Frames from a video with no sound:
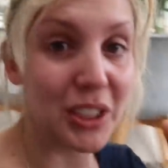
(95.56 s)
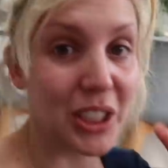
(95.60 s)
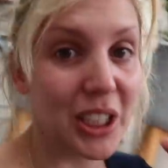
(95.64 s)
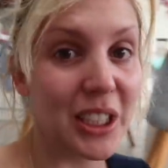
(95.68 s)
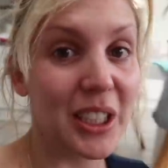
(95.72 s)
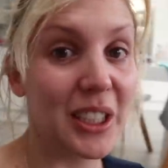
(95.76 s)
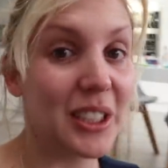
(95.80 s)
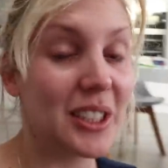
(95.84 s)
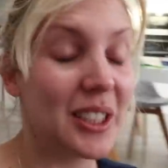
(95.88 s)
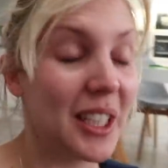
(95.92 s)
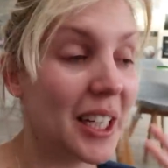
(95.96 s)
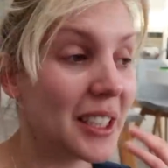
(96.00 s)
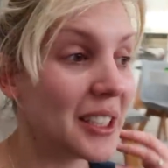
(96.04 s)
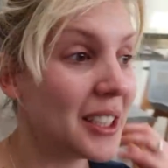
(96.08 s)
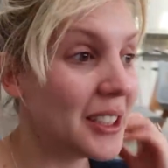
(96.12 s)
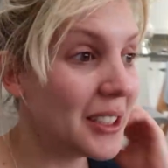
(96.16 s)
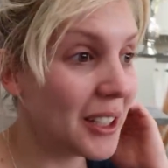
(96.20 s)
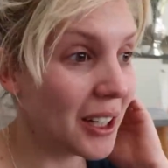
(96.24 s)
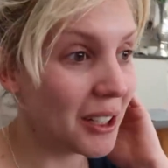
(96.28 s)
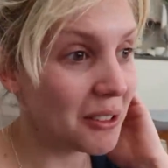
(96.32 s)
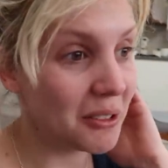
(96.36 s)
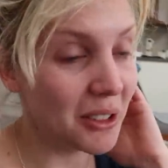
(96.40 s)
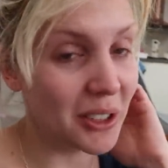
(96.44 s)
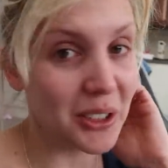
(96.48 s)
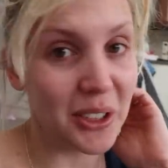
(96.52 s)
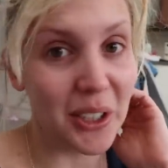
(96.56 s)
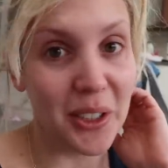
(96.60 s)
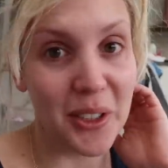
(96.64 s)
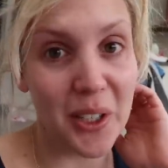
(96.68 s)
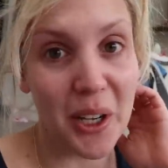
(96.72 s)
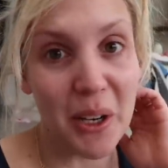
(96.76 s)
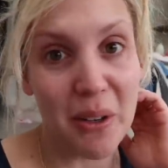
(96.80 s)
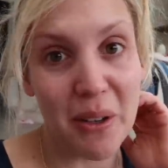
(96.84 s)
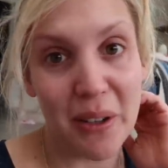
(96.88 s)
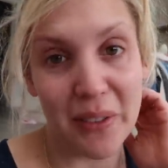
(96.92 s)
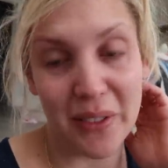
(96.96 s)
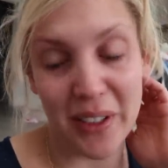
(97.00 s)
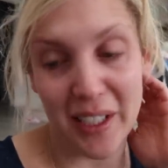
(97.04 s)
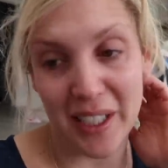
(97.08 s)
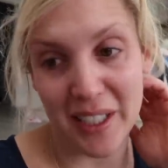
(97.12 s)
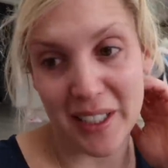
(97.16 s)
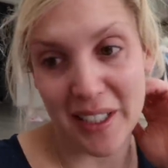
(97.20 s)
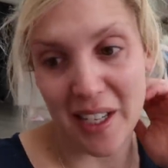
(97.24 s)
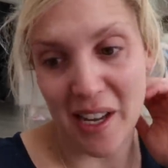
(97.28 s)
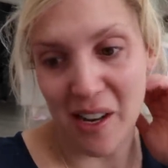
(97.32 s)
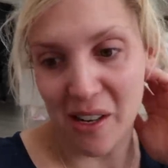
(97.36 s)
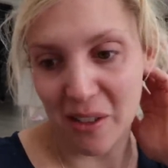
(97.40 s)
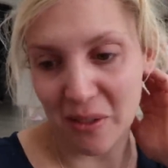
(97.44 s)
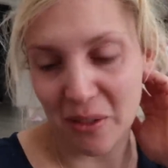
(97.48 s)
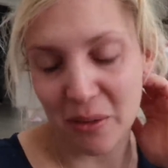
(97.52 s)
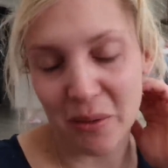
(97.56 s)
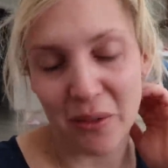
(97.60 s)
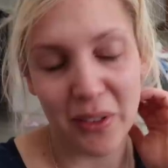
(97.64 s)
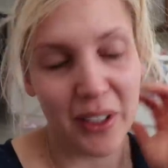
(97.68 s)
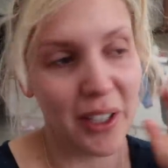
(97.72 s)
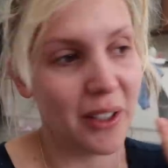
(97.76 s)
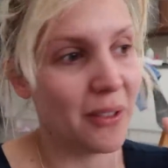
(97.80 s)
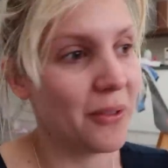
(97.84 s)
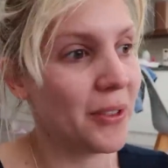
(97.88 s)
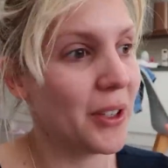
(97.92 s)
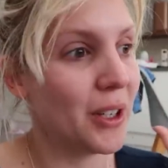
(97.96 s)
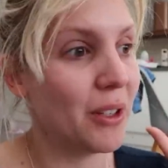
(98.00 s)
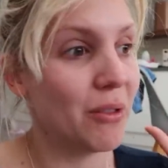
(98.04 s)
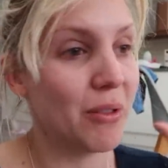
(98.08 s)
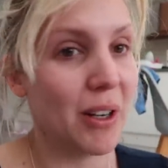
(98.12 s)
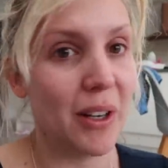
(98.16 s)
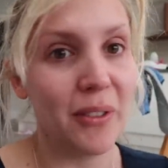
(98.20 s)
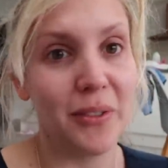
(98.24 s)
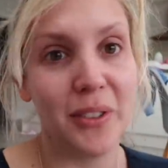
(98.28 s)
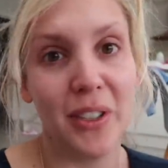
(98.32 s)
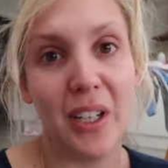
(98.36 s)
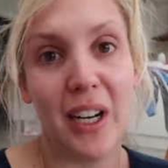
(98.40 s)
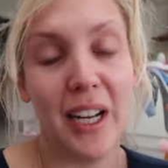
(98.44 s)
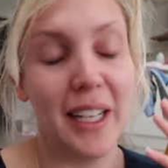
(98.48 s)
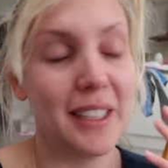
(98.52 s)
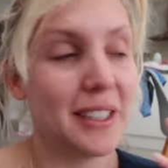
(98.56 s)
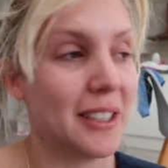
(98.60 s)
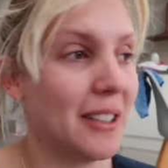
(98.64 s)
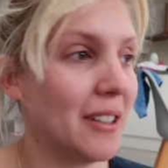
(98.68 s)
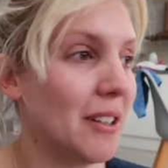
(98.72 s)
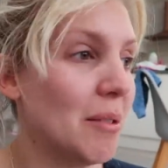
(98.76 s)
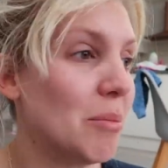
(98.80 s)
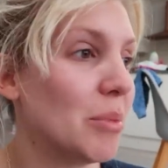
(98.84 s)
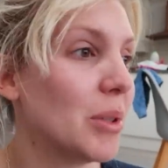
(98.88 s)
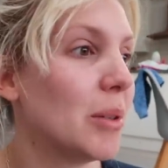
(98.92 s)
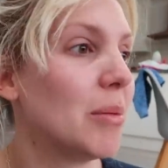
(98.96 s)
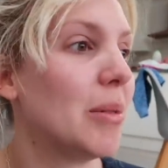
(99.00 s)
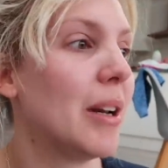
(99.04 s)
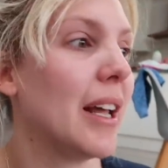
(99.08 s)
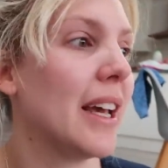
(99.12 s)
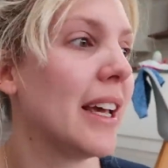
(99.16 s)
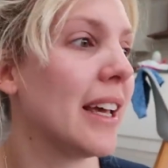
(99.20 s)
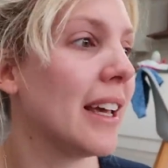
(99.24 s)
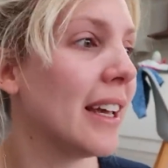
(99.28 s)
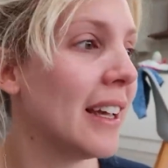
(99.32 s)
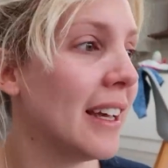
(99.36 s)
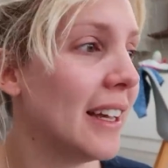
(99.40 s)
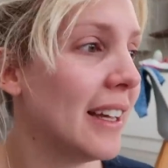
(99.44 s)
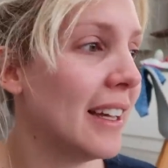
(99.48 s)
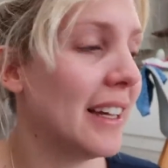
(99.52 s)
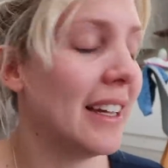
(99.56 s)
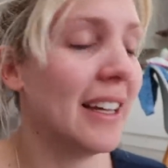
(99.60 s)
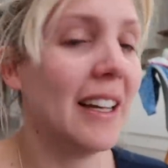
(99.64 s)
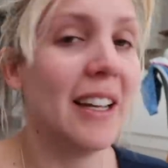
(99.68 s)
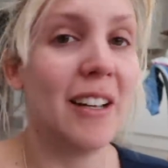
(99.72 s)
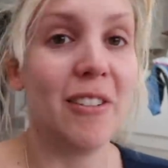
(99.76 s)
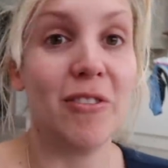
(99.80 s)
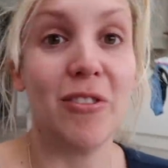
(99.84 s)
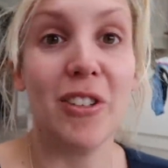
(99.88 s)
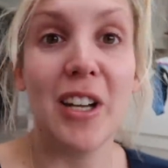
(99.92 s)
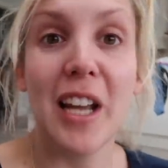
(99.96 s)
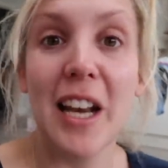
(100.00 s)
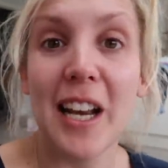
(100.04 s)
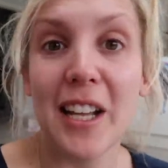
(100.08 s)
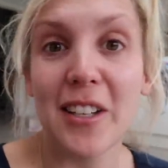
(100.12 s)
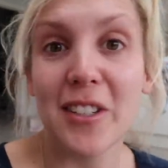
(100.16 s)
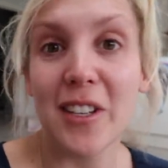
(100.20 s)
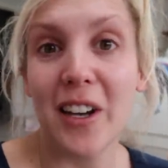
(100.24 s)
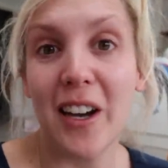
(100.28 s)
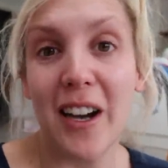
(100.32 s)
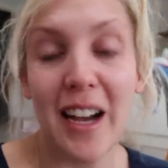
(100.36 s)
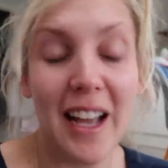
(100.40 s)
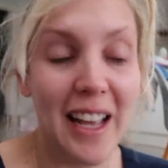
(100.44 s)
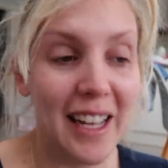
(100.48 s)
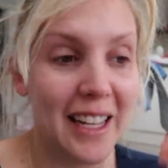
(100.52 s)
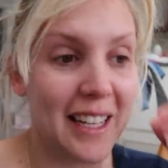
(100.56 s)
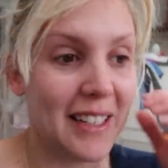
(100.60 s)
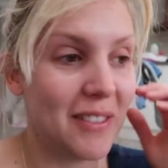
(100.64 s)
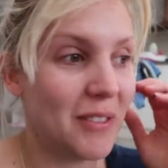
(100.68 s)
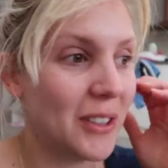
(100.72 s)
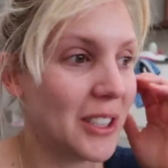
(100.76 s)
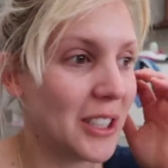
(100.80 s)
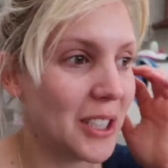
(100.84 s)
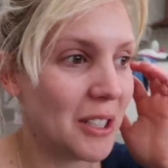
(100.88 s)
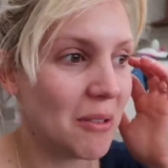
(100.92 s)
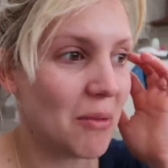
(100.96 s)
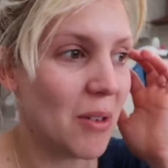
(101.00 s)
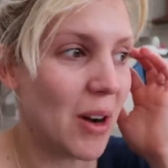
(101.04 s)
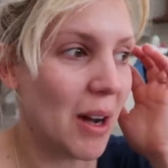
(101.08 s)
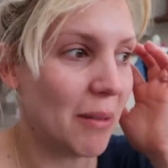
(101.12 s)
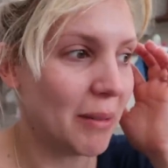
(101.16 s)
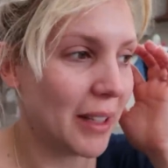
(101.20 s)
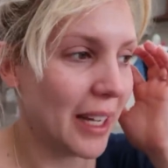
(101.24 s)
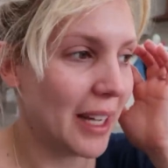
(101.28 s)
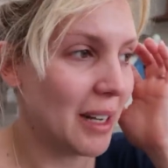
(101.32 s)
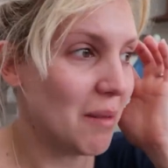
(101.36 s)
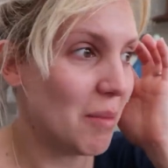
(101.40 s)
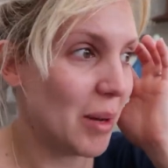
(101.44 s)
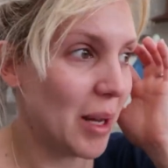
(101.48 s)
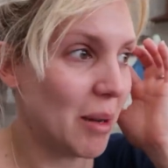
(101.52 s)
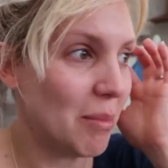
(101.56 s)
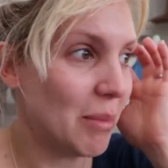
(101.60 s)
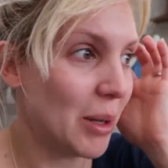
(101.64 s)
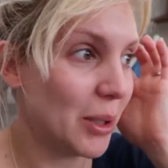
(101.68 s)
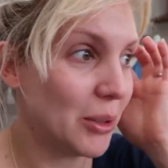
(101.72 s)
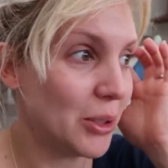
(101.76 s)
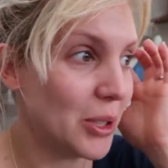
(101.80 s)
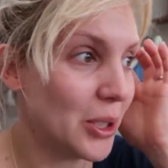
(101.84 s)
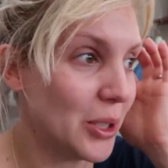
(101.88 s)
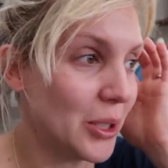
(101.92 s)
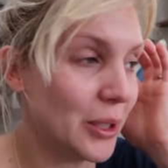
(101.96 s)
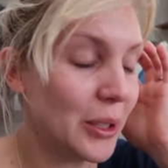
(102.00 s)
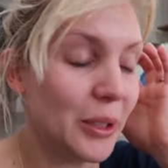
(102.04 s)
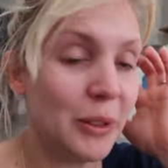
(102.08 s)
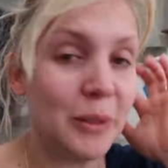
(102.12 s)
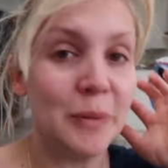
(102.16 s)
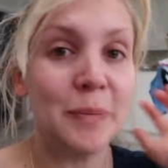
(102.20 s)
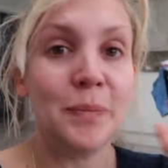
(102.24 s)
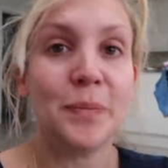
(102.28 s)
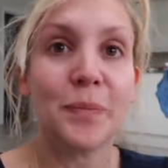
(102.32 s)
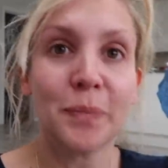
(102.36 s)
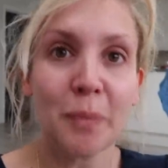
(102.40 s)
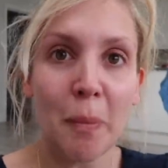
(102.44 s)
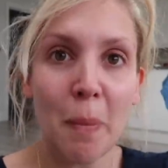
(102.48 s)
She just doesn't know what to do with herself. I've had a few rough nights, so I'm probably really tired, which is why I'm getting a bit emotional.